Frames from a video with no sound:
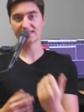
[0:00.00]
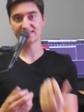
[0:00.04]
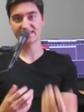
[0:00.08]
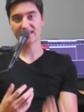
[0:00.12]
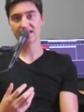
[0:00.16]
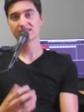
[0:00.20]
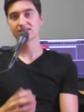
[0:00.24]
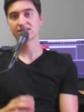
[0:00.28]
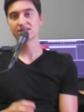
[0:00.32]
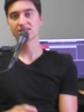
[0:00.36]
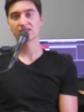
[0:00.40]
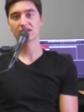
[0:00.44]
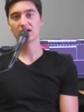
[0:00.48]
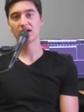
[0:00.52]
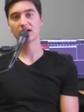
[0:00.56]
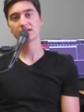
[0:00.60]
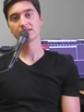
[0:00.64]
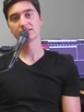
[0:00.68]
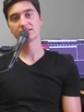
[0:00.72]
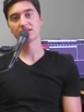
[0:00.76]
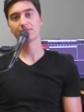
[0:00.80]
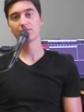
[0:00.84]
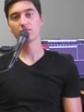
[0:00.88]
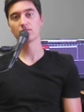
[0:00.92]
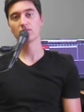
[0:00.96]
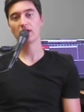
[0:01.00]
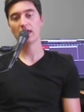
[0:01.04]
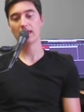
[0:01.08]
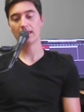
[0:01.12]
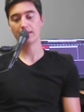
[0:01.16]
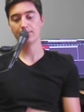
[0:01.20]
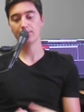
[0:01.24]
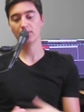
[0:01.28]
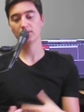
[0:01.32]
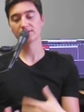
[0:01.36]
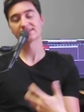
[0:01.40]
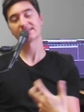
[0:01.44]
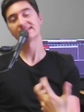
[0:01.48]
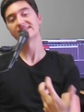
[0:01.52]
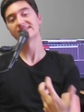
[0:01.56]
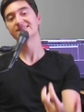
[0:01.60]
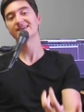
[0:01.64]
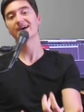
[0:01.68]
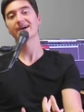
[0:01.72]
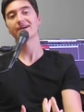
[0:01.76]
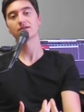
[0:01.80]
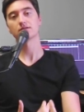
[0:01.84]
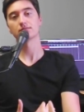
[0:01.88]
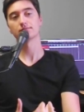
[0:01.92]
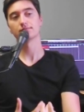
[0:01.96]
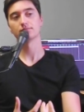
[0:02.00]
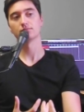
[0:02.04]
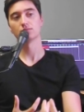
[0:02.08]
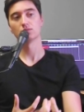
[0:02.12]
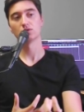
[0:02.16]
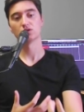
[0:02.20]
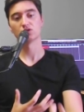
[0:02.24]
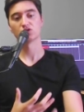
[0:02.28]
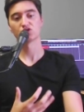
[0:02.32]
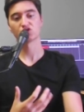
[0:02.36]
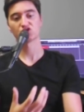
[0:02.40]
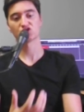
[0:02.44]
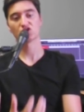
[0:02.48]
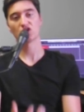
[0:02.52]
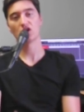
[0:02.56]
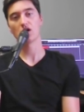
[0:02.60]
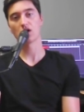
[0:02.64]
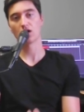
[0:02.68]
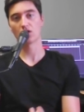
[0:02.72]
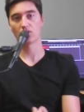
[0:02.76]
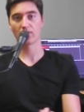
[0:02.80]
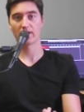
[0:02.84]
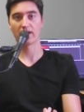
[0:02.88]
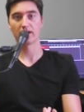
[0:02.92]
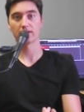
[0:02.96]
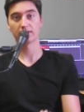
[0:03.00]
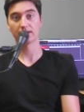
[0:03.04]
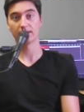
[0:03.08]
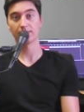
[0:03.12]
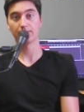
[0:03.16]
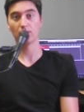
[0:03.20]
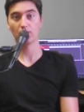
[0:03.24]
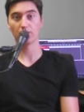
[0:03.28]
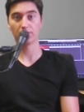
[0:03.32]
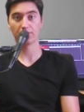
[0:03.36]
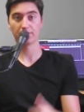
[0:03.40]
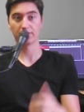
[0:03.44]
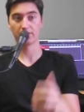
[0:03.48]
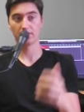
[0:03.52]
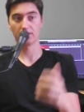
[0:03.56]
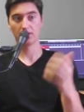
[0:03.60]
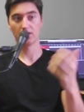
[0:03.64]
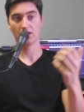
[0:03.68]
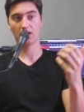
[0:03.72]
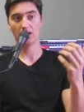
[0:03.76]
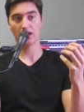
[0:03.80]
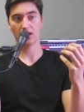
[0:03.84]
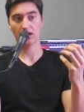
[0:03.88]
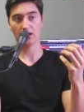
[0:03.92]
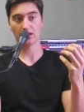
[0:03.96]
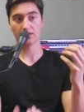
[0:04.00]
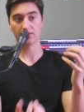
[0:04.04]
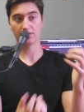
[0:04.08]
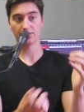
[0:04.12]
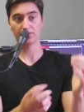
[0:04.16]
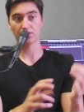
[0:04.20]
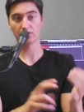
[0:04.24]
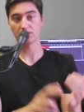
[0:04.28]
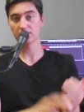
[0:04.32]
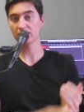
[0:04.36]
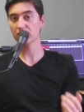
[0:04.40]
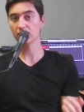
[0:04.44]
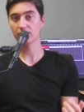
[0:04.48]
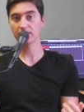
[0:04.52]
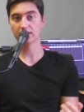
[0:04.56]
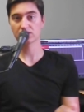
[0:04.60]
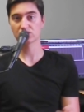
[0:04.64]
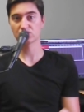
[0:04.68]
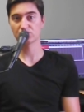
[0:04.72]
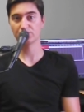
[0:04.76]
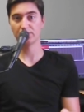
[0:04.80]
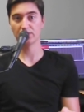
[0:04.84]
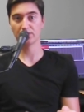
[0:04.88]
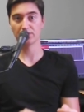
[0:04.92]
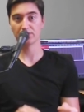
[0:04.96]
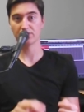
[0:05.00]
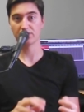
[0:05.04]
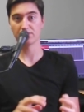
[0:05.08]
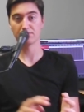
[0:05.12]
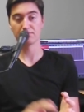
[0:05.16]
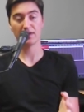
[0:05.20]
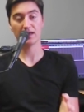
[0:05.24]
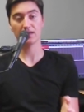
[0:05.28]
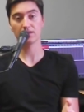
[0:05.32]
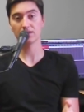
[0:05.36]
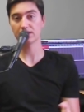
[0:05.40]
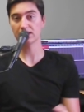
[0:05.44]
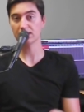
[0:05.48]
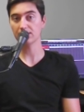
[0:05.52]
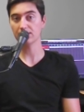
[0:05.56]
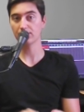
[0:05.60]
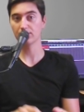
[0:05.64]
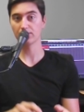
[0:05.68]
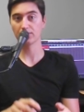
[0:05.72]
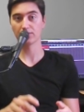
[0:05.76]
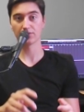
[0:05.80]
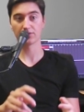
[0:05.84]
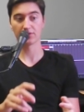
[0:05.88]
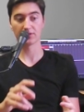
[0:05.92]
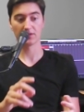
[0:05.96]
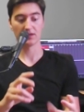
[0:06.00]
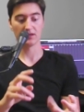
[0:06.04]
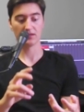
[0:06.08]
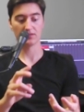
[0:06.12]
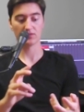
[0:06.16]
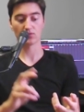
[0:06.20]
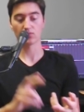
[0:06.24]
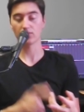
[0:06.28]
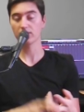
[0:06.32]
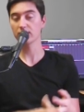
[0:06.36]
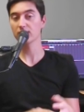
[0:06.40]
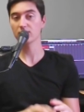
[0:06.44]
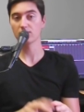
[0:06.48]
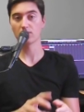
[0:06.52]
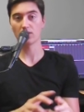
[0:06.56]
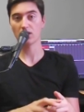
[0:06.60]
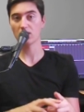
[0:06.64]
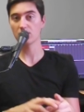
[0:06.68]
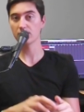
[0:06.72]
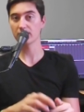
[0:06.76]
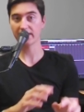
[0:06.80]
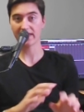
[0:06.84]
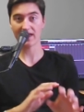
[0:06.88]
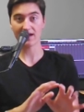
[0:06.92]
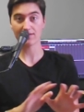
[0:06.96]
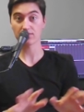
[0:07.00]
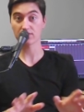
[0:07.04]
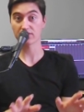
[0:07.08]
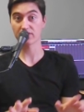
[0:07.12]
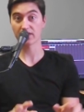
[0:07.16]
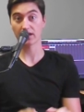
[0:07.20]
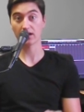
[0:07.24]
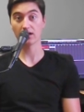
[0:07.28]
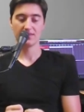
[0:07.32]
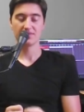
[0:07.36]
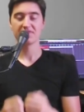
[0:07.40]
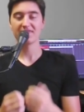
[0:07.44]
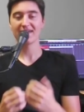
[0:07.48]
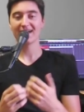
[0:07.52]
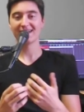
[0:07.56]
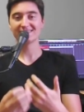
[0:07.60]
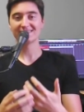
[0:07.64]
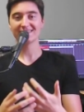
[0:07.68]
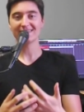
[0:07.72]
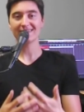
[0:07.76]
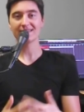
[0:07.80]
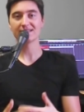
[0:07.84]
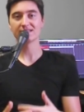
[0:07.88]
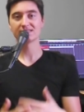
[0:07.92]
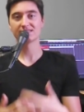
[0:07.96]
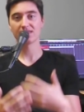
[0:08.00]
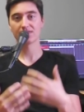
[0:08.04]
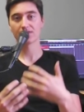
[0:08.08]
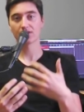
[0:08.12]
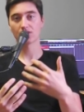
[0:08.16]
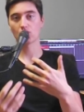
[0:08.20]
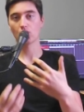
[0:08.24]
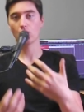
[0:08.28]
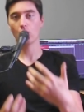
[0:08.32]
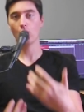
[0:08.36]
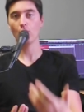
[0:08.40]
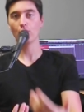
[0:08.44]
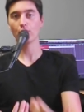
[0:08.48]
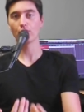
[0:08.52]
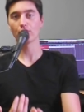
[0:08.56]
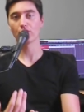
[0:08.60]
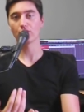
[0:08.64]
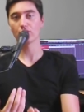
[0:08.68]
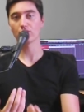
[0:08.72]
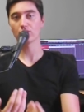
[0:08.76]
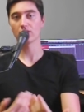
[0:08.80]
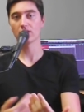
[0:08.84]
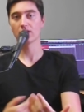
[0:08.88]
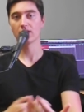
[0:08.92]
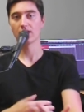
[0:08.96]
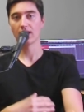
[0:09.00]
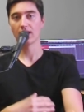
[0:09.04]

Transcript: it takes this concept and builds an entire song around it. Both the lyrics, both the melody, both the rhythm, harmony, everything. The idea is that the quarter note